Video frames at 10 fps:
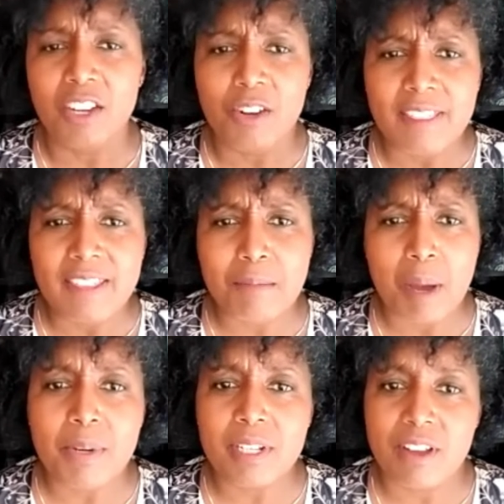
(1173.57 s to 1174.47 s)
I think my
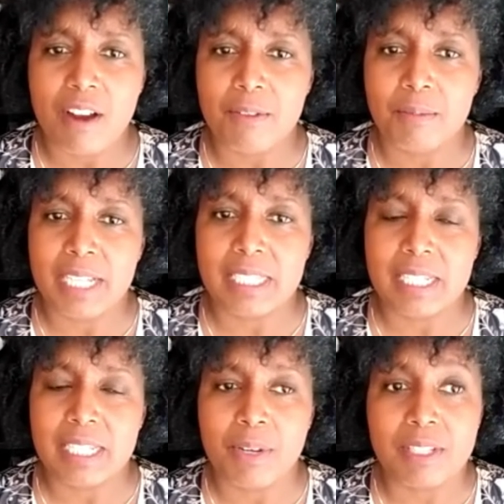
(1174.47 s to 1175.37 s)
books are from that
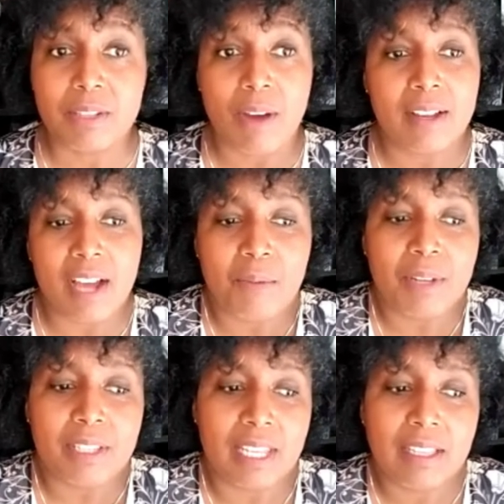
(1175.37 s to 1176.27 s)
standpoint. So I
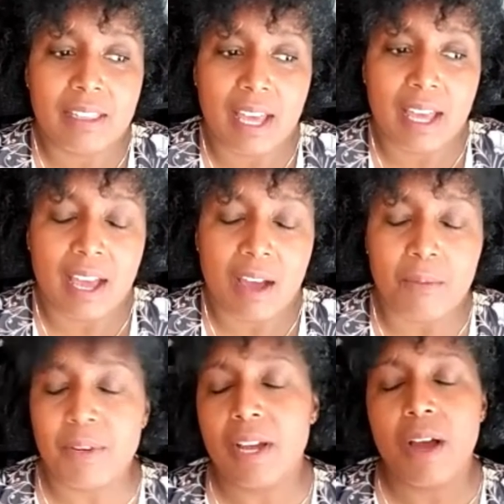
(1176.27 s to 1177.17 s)
would think that, I
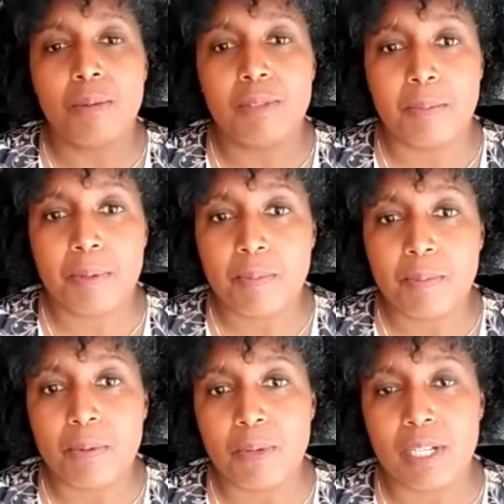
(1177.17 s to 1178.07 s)
would hope that
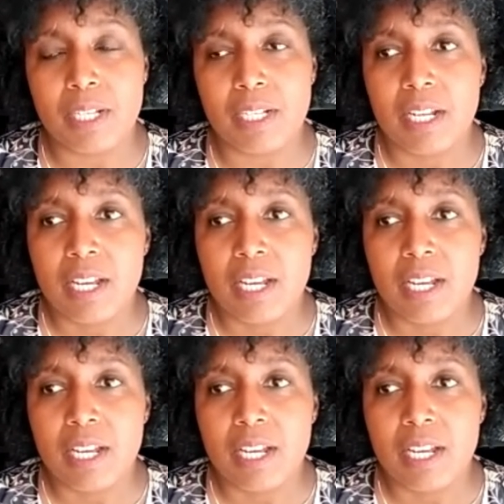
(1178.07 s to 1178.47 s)
people would